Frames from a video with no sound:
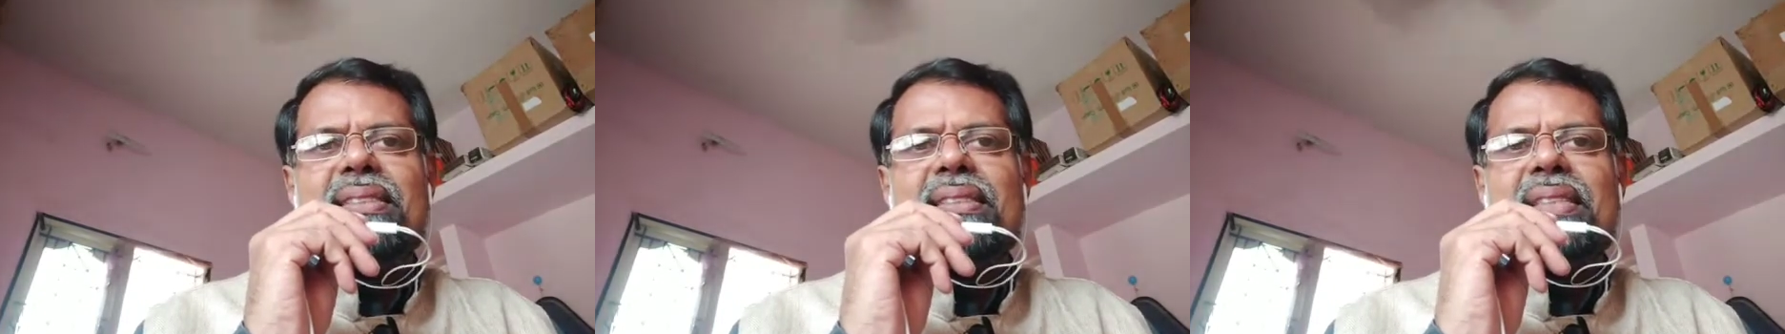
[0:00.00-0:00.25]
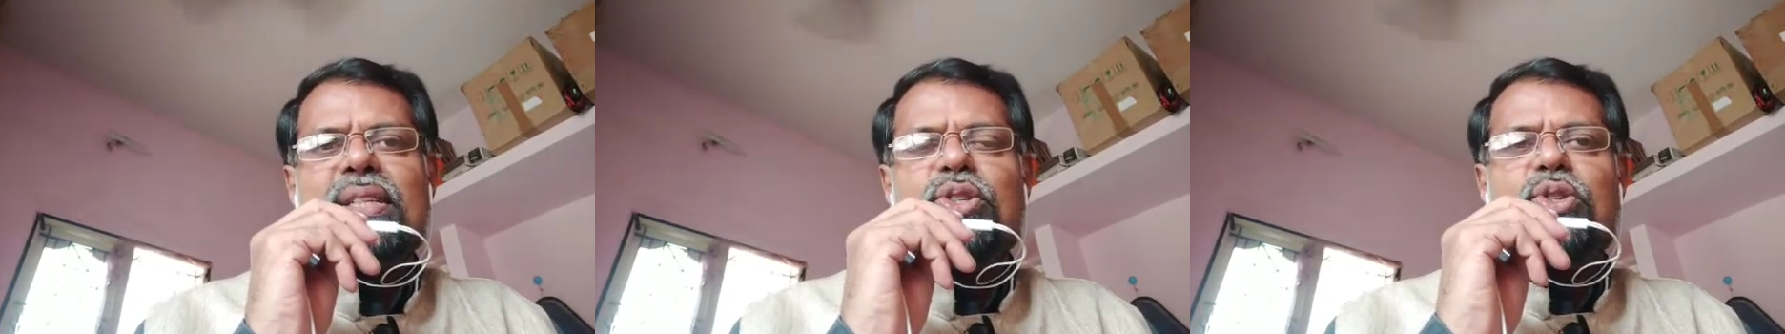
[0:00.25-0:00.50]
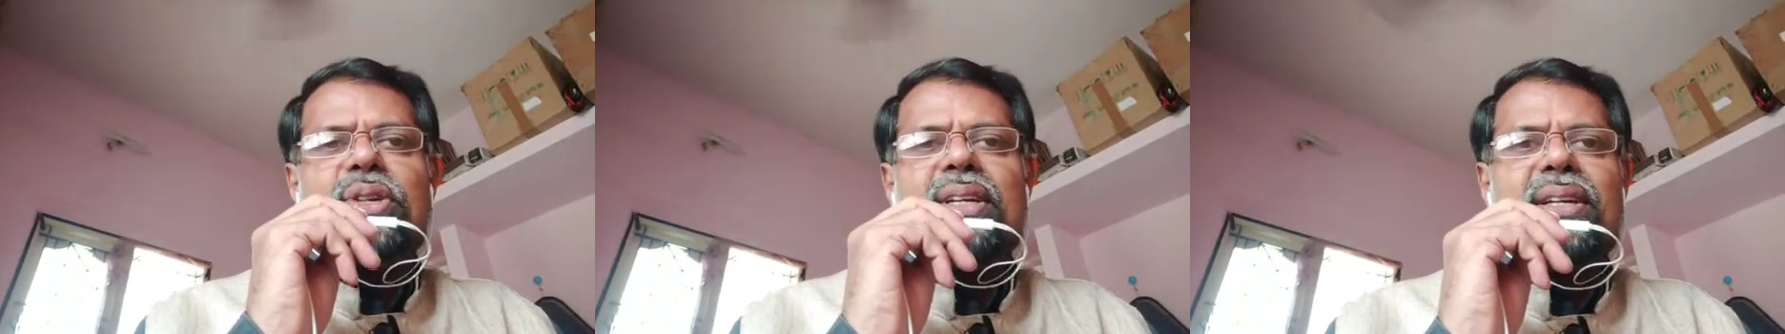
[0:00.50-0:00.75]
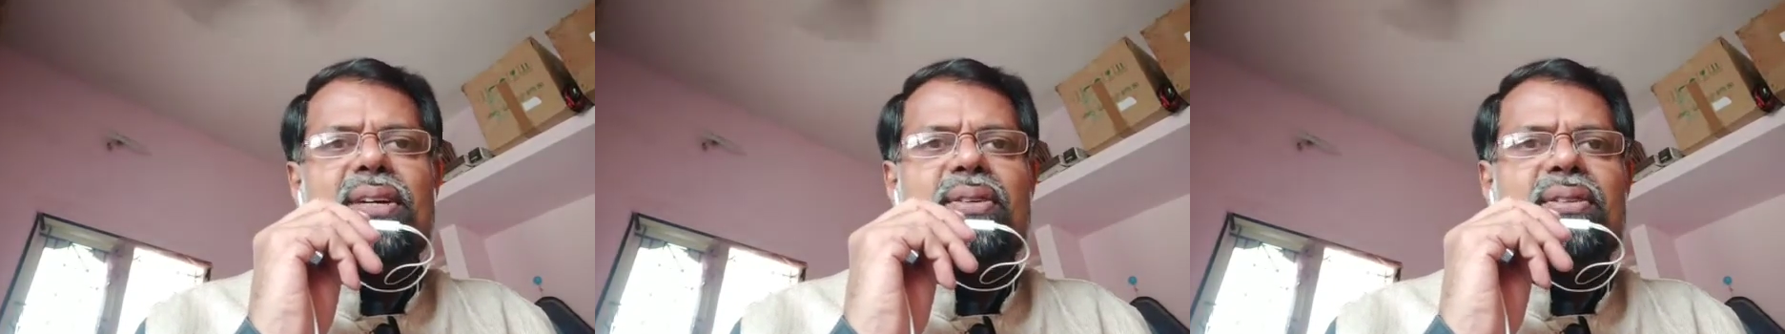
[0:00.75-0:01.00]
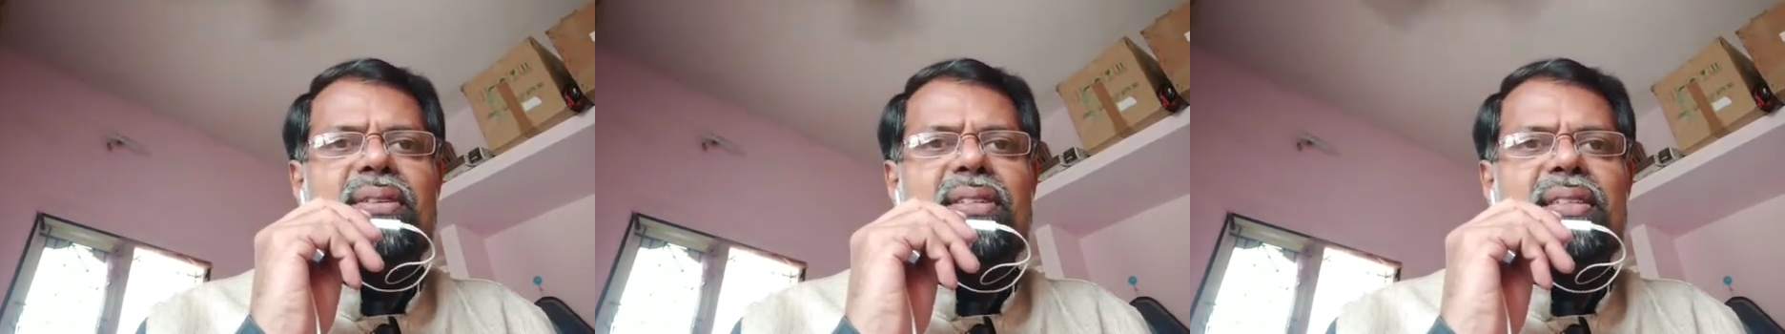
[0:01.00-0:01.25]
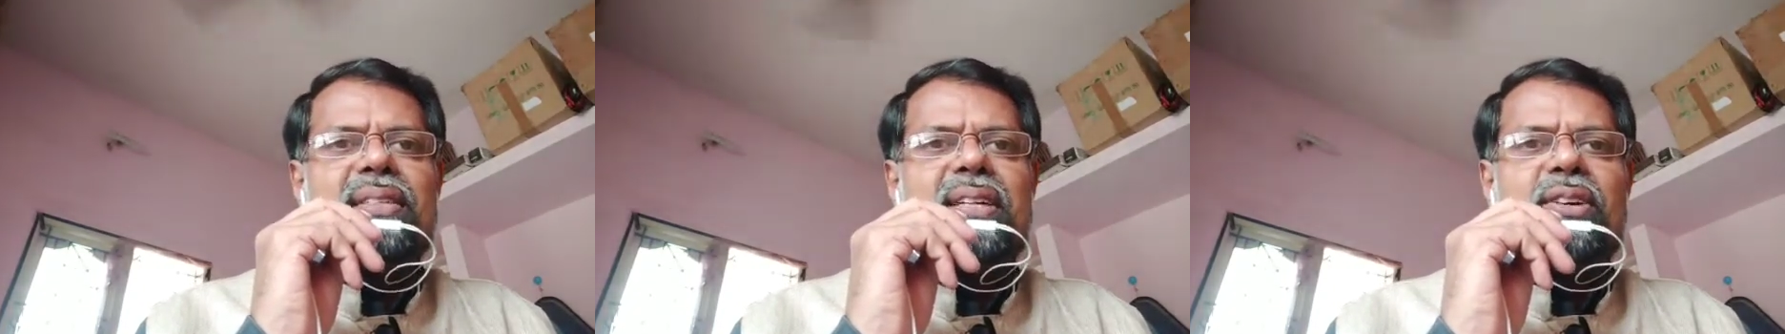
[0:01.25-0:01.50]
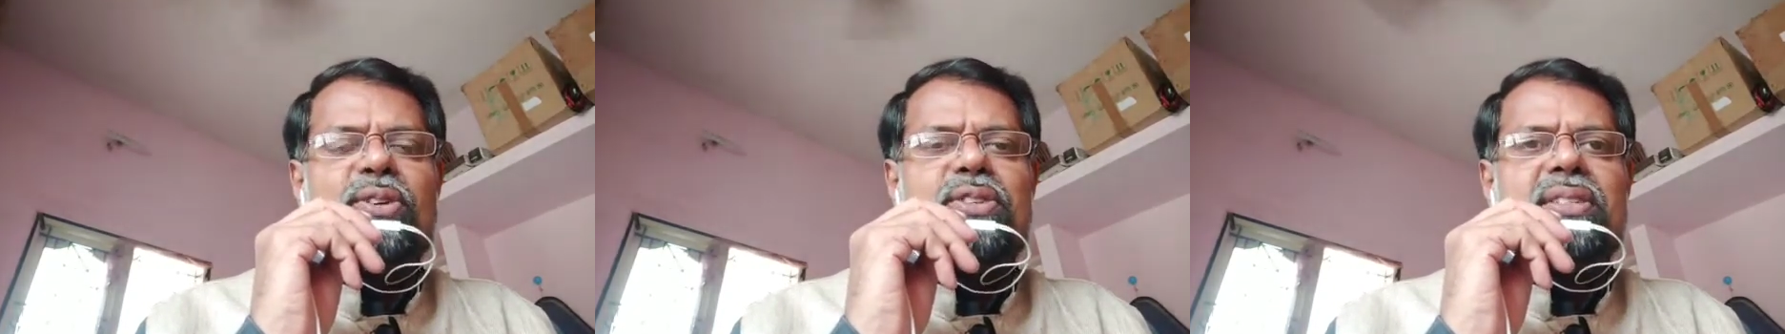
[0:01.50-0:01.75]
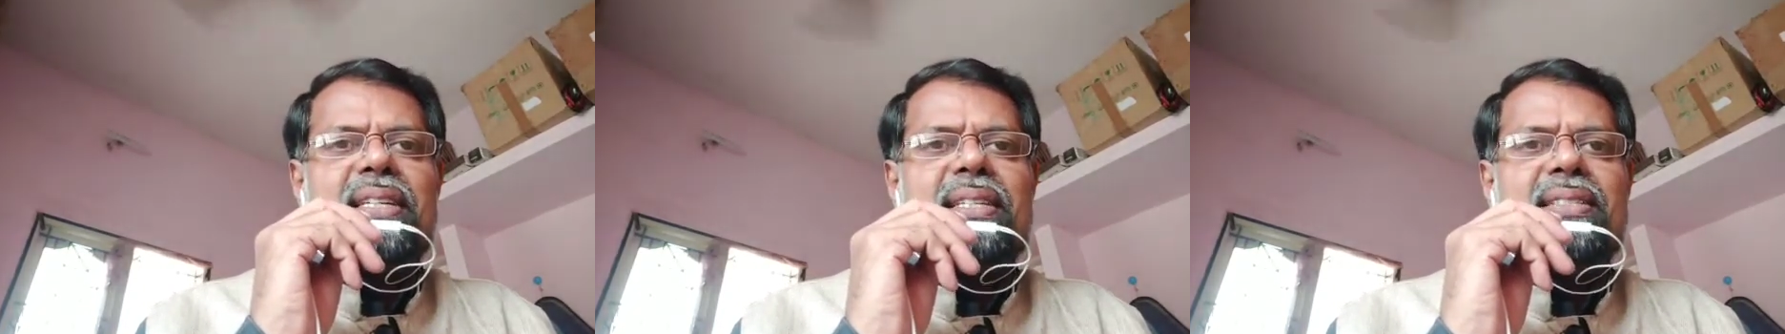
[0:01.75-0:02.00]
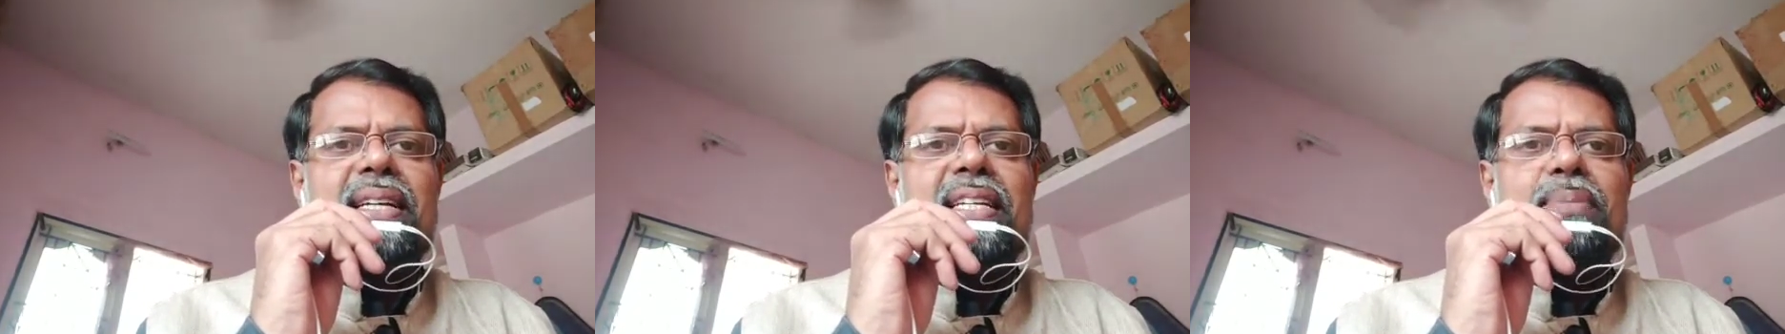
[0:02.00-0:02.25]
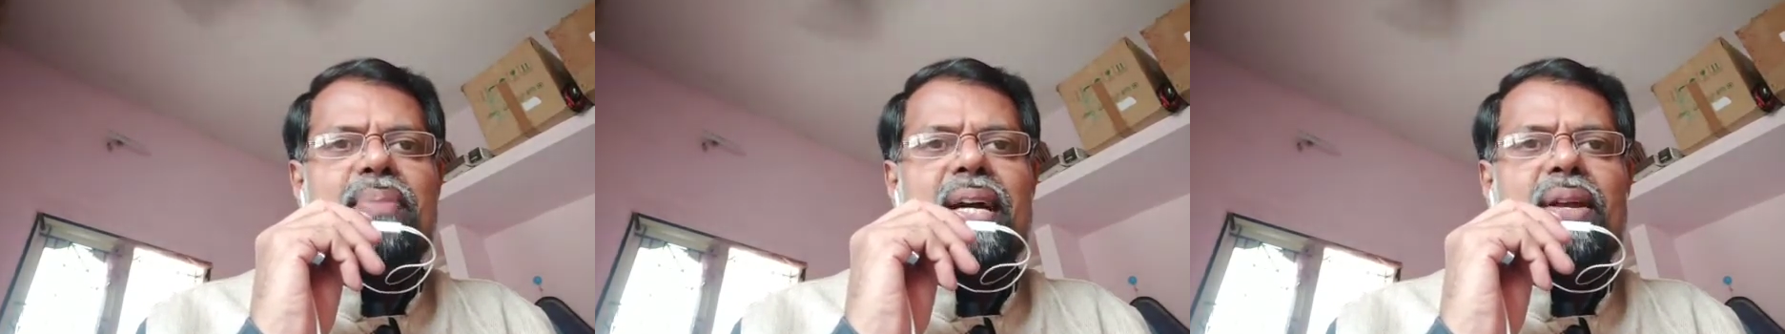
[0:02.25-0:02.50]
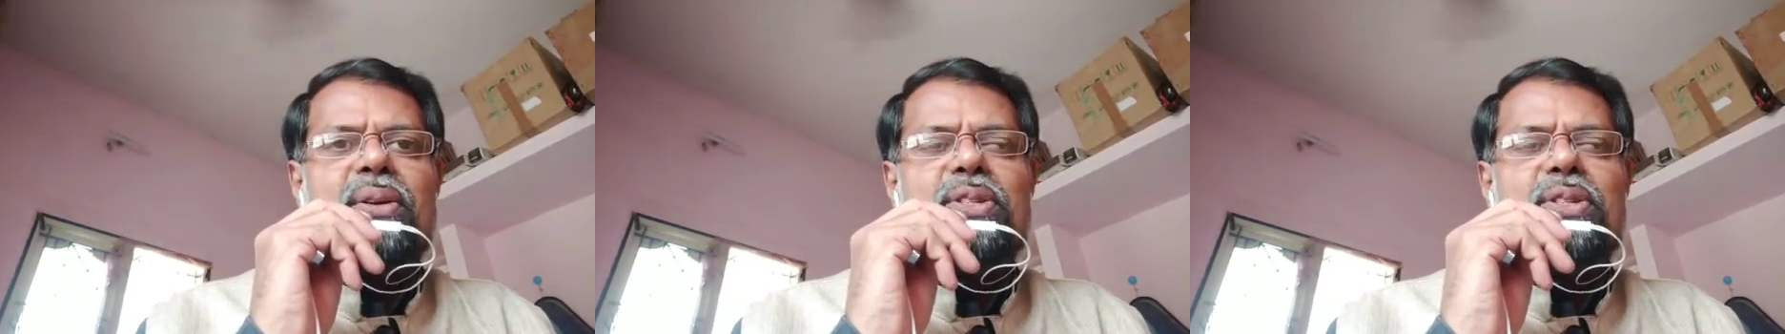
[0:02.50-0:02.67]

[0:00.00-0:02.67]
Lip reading: engineering or an arts and science background,